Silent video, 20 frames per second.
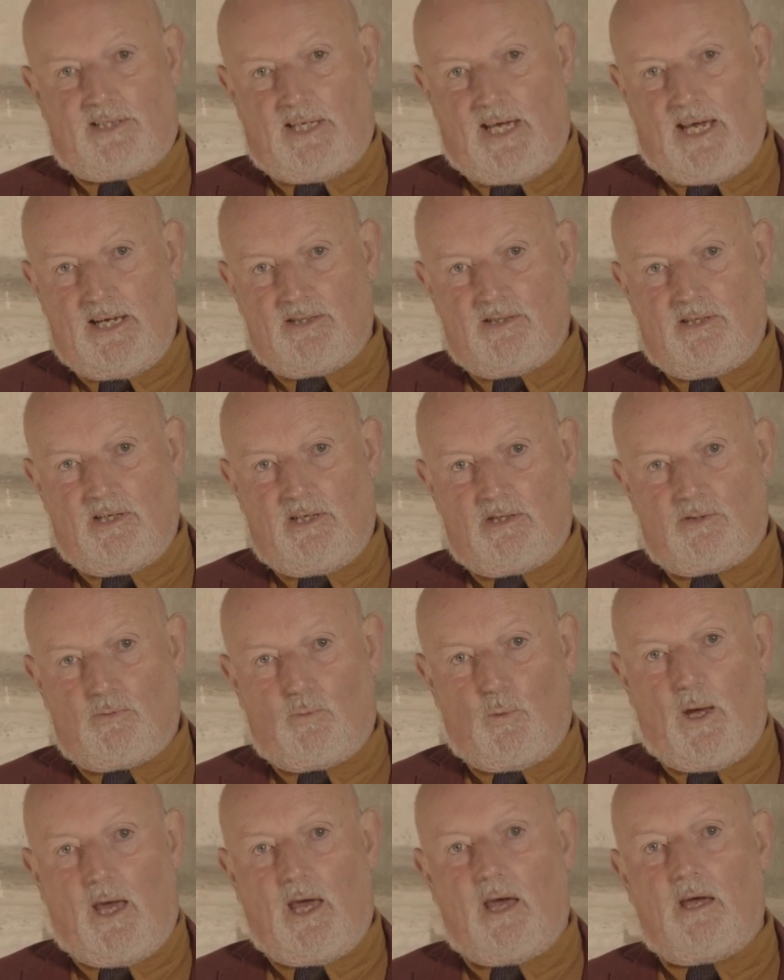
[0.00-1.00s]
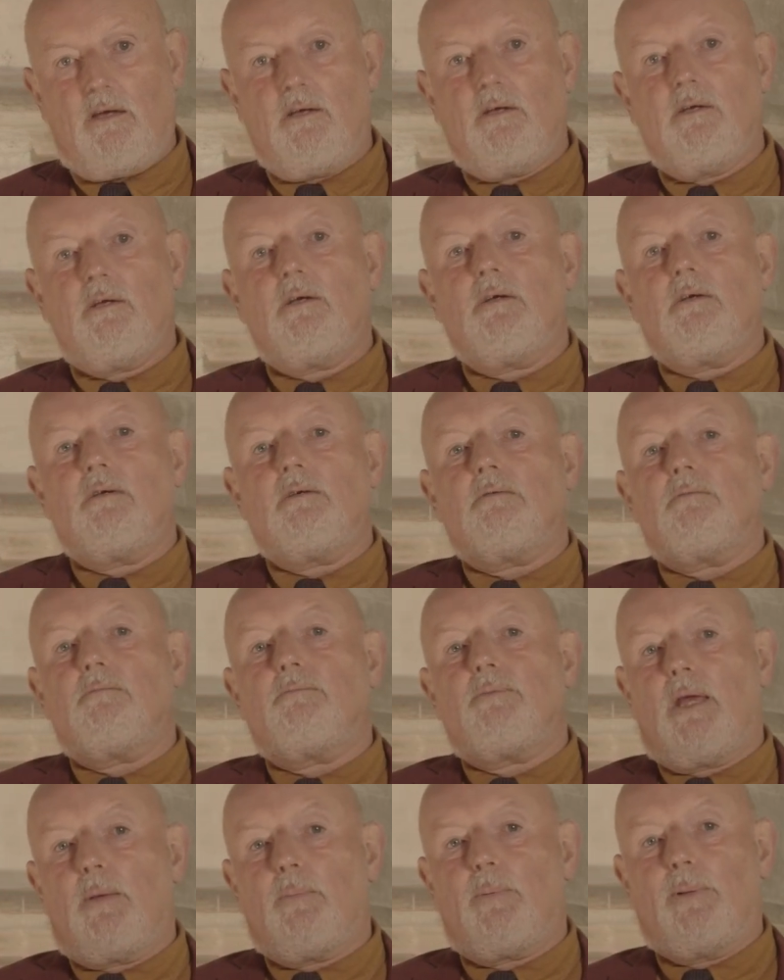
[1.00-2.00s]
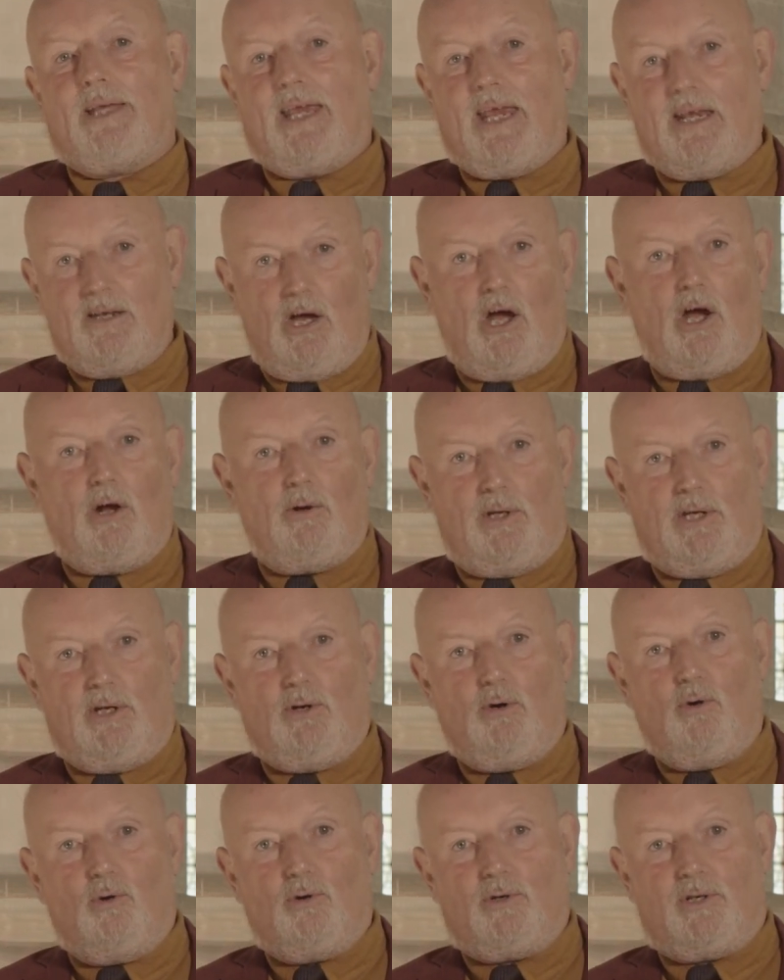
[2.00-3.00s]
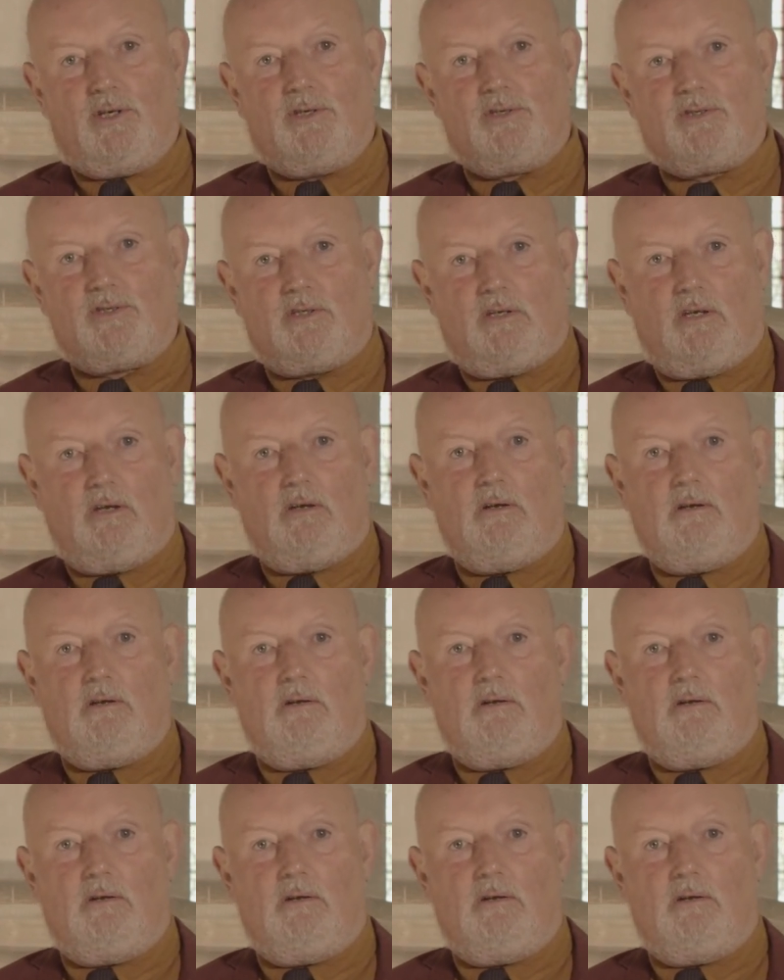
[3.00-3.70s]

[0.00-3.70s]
cases where people in holy orders,